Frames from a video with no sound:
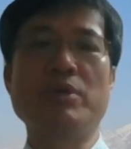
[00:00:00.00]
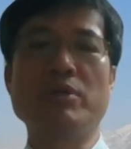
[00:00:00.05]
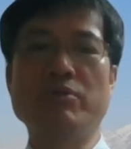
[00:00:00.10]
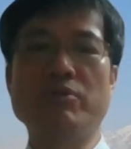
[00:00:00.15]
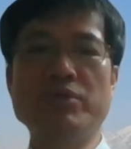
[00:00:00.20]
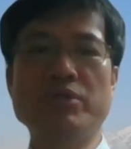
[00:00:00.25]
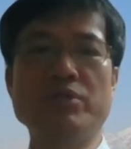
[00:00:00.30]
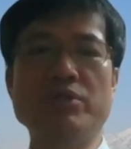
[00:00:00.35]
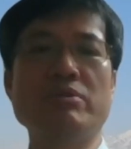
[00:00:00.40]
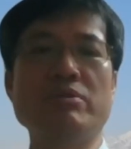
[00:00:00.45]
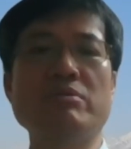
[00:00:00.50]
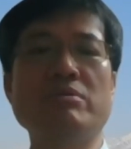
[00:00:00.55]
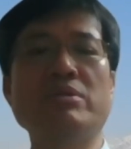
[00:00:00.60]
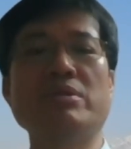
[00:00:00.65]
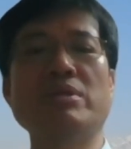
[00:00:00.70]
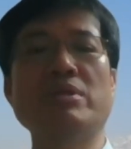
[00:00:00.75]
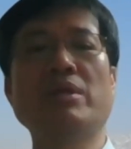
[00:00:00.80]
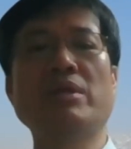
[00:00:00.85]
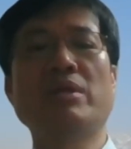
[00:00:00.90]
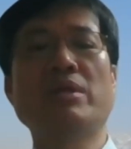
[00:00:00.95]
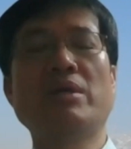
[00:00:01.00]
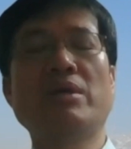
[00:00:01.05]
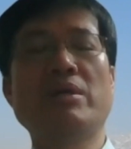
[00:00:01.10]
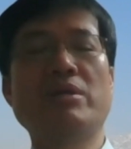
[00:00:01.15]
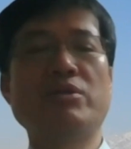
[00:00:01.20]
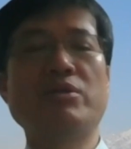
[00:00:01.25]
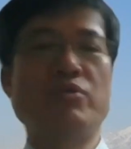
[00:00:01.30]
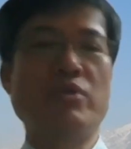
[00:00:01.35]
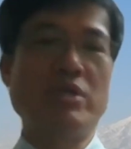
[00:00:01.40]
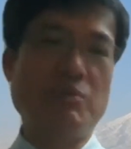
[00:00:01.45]
pollutions,
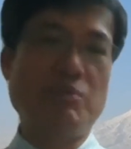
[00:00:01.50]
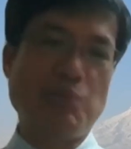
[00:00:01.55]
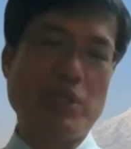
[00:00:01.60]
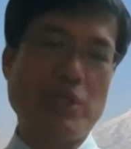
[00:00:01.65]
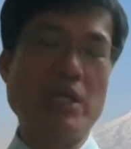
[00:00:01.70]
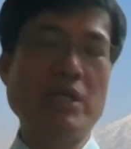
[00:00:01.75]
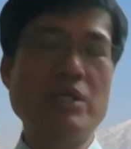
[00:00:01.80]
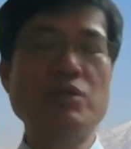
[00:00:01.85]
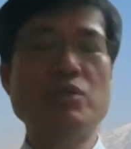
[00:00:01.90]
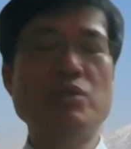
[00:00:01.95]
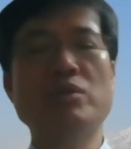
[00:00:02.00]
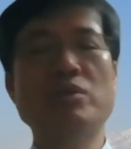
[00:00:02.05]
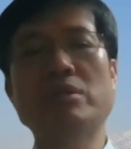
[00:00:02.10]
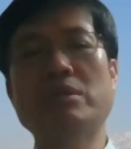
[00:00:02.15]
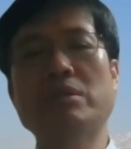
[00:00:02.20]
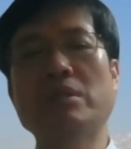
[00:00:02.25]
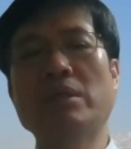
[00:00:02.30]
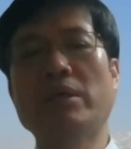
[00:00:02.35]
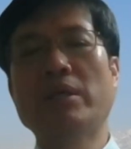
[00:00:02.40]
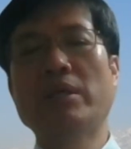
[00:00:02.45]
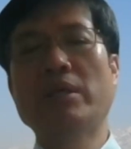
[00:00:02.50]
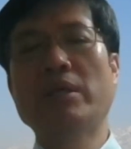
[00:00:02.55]
transportations.